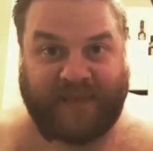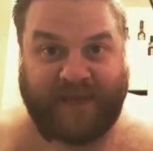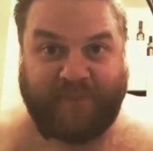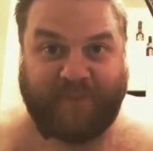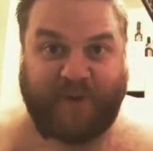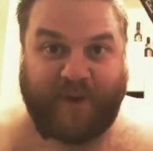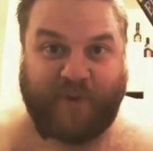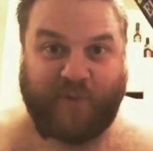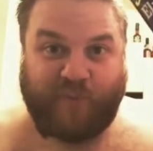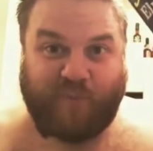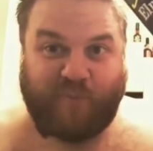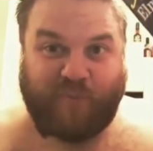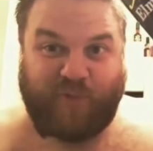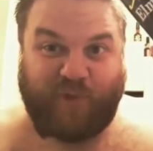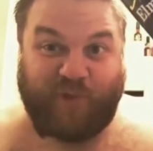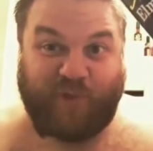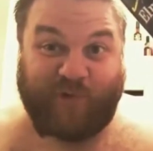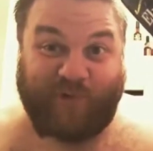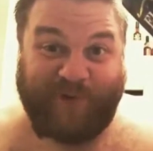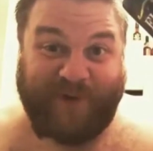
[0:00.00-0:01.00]
got about
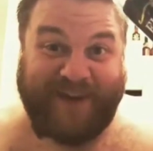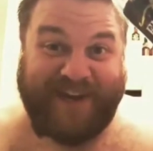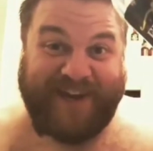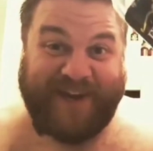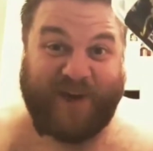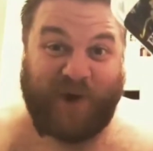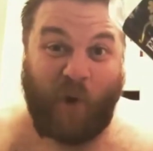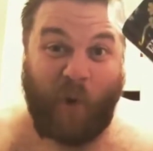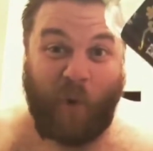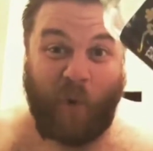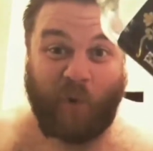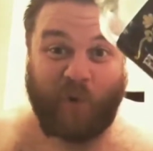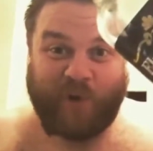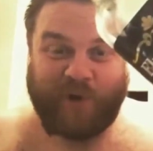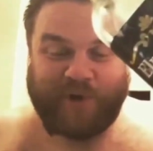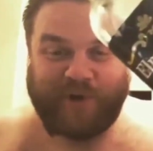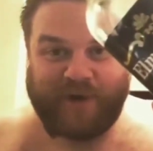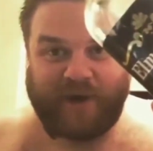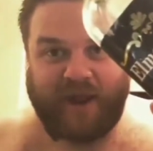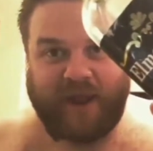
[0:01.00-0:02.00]
three
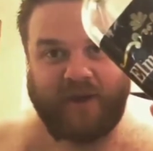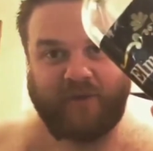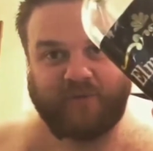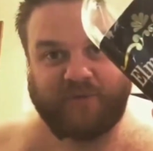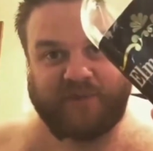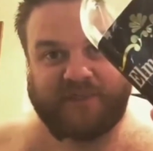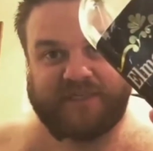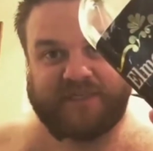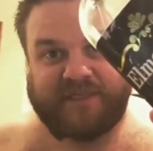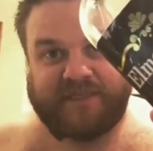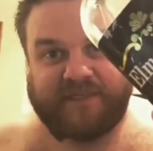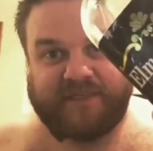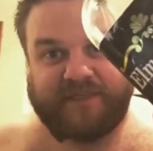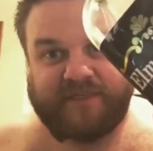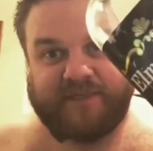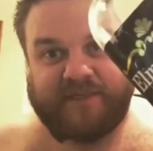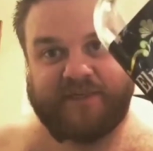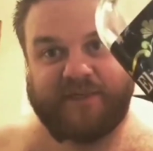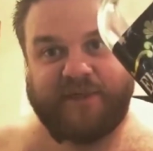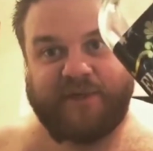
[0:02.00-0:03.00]
quarter
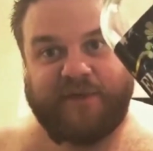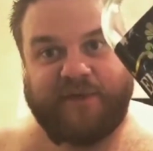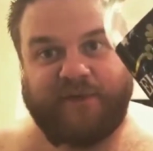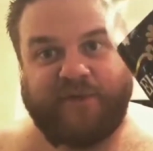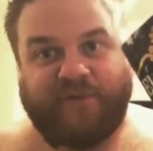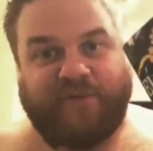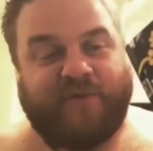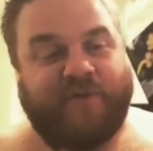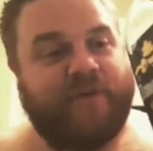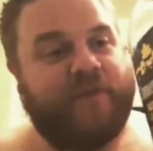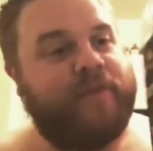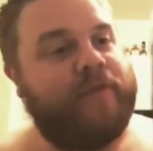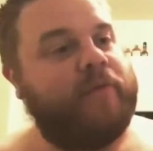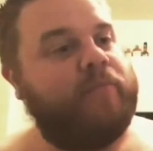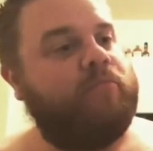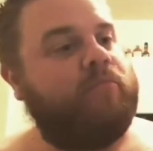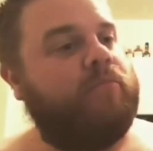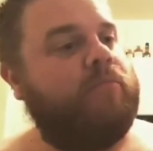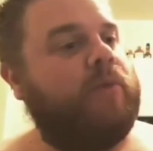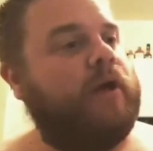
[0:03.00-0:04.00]
ounces of the
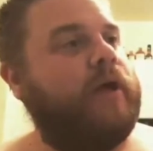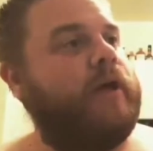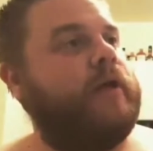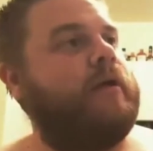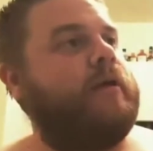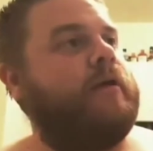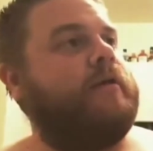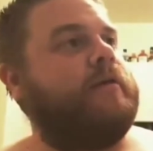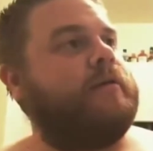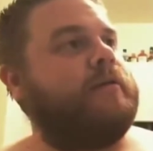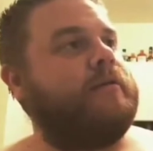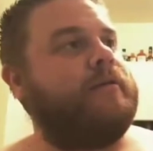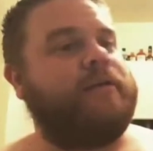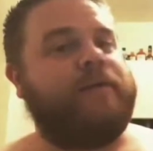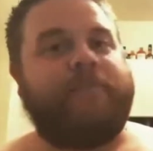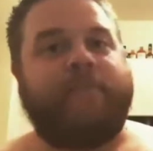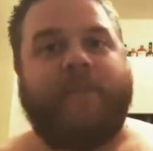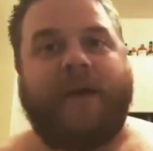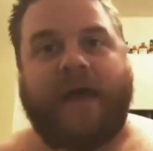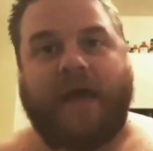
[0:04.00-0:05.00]
Butt Ugly
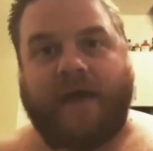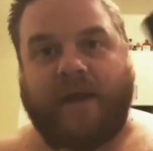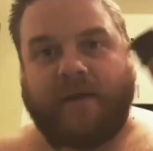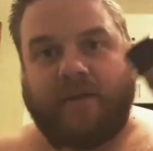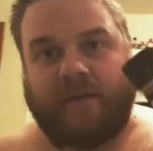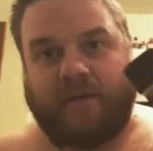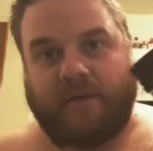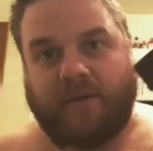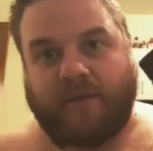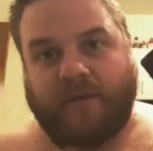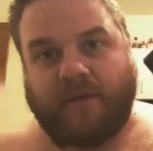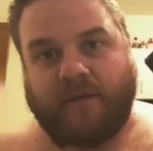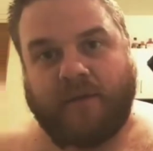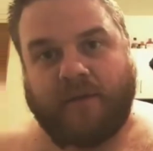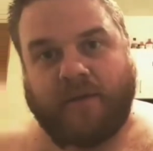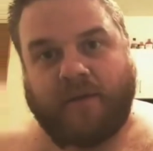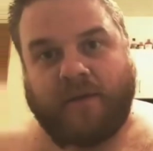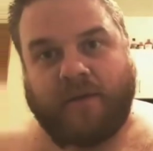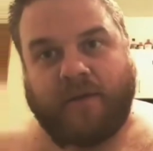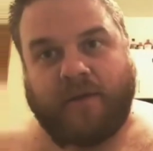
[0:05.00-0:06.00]
Bottle
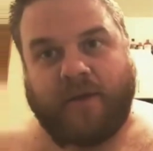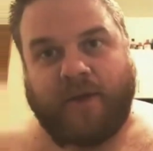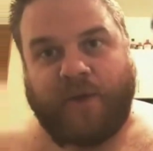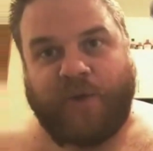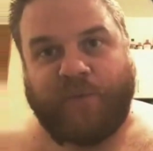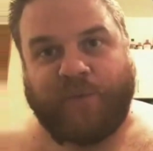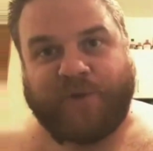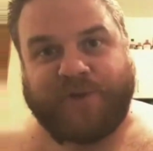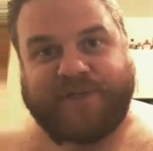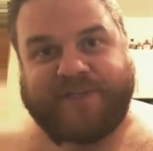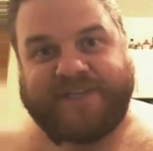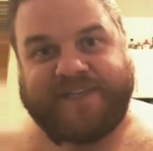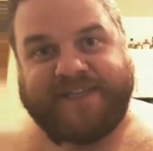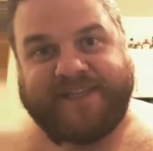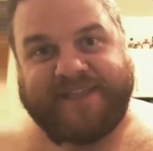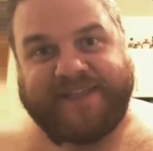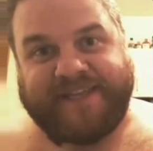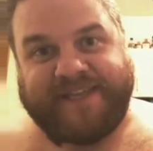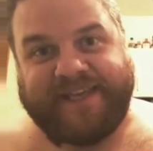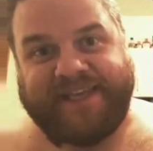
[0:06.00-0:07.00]
Elmer T.
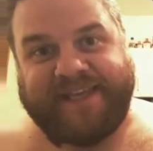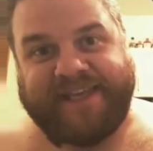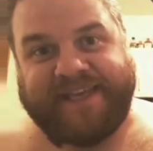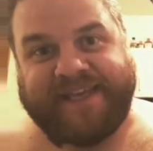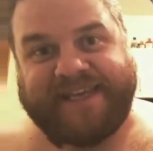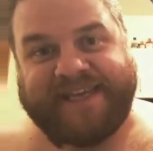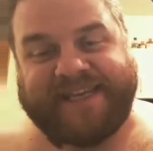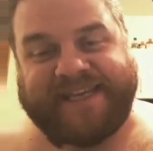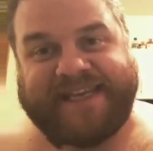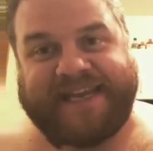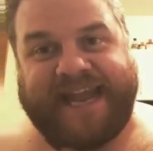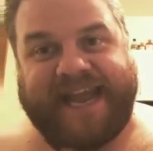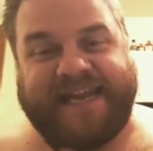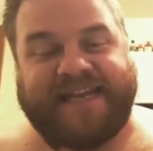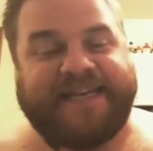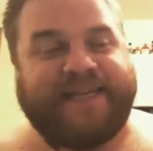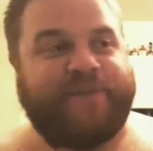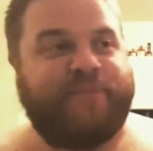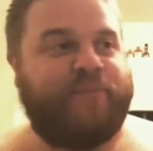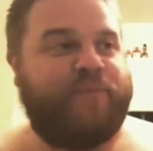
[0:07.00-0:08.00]
Lee
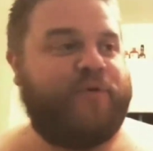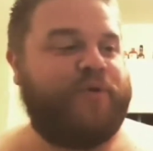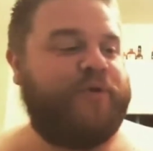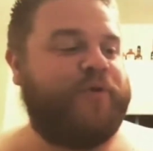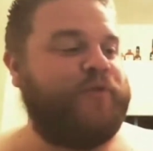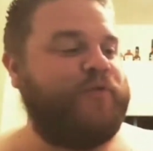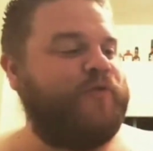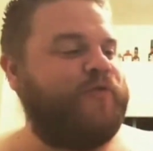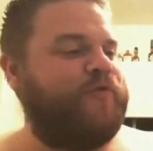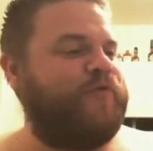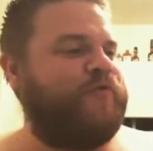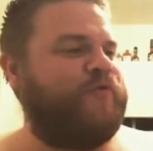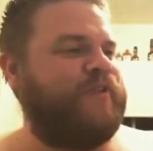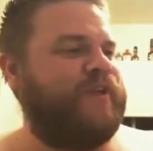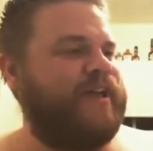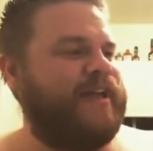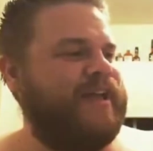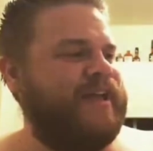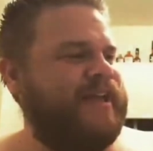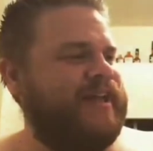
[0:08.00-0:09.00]
90 proof.
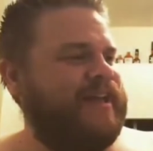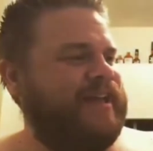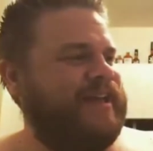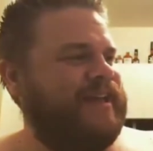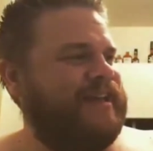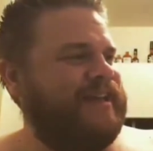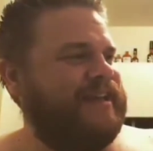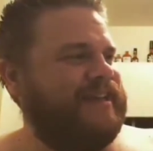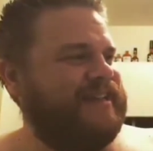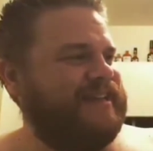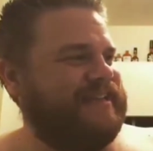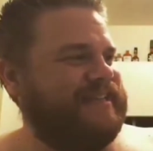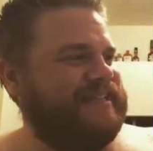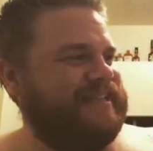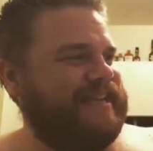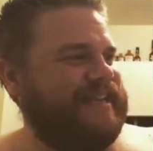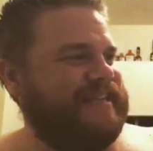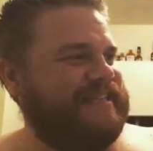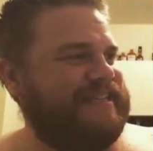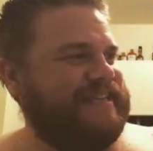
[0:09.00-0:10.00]
I think
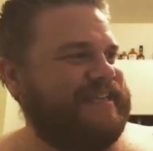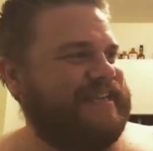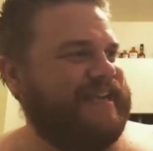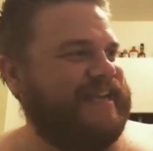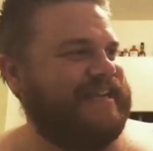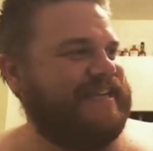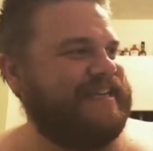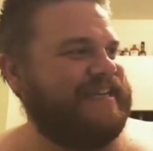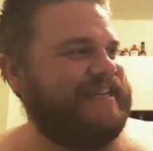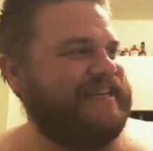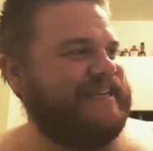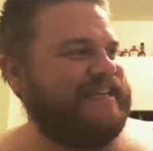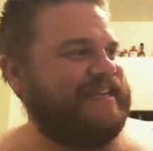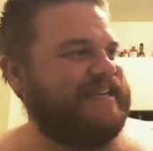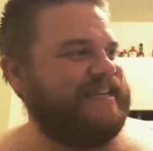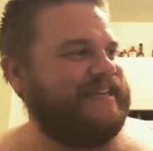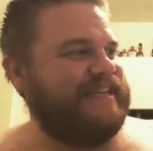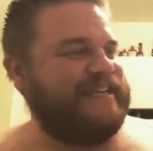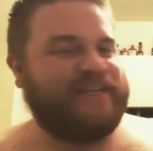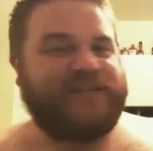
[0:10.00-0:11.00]
it's
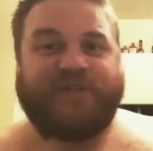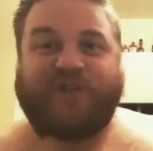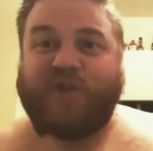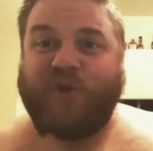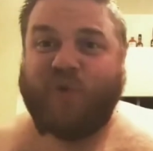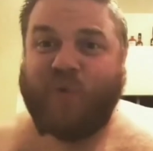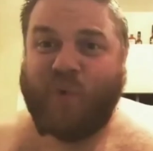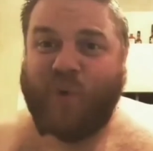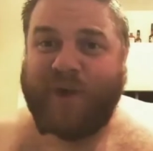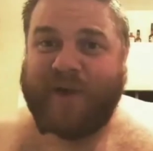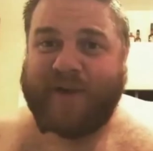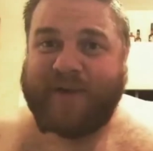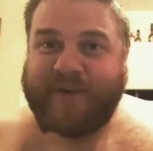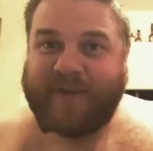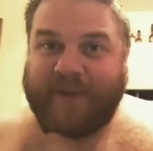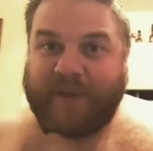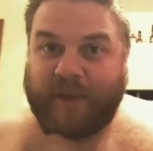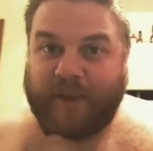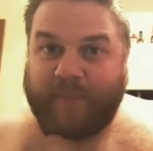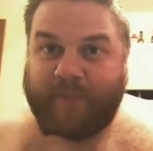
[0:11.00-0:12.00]
1992
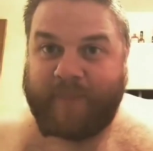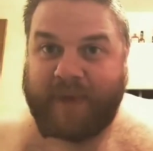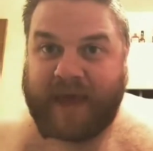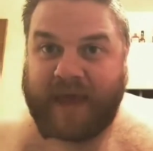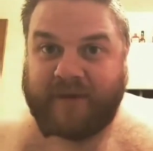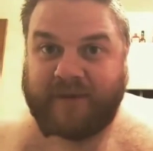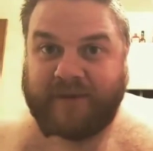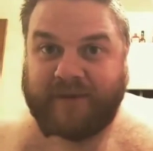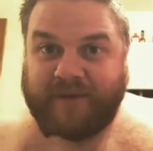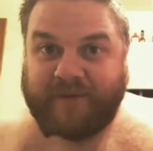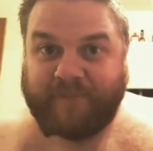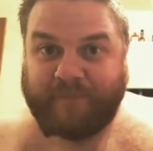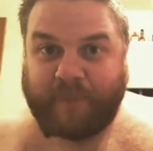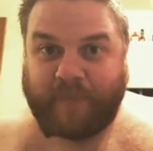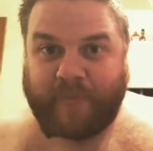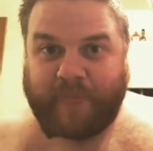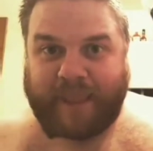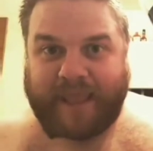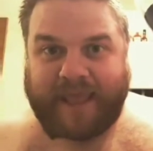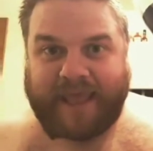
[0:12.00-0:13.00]
bottling.
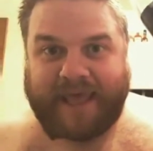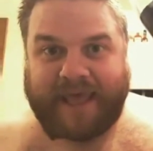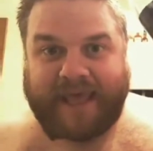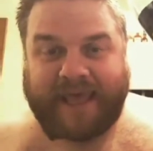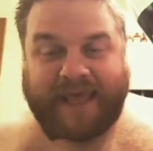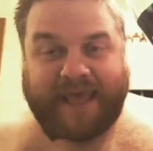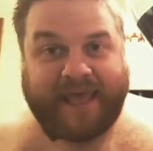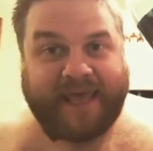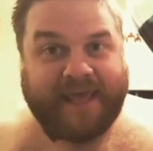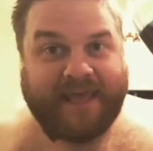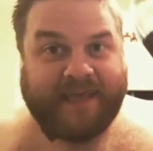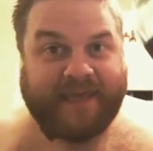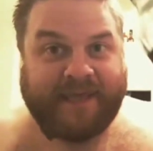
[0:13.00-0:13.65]
Uh,